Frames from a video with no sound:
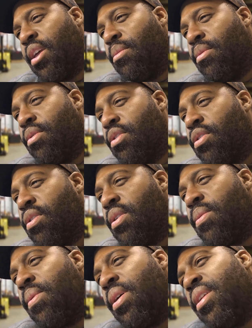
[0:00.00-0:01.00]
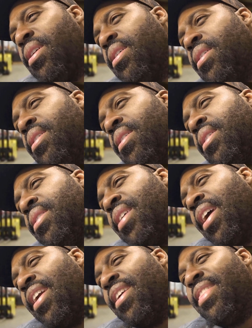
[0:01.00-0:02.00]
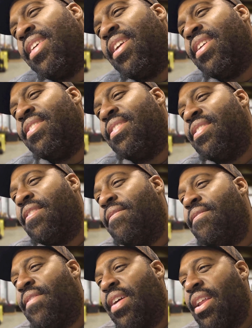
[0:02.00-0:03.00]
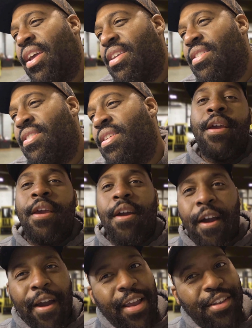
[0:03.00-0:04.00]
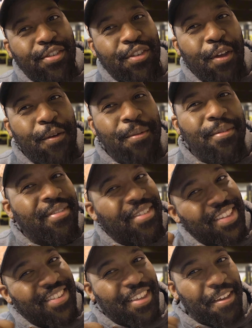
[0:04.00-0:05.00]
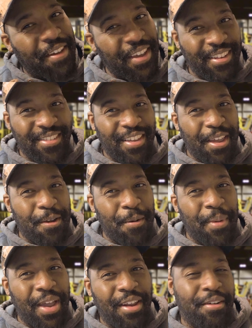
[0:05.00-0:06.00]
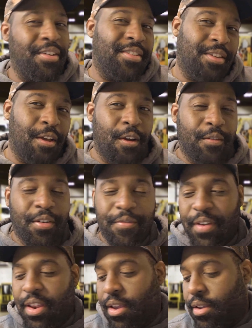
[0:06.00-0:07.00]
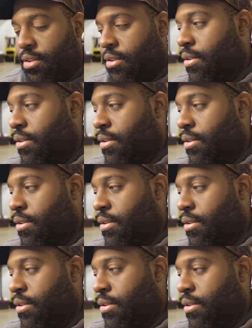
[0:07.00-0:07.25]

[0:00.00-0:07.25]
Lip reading: label, you're gonna wanna take these to FedEx. All right, so let's go ahead and take our batteries over to FedEx.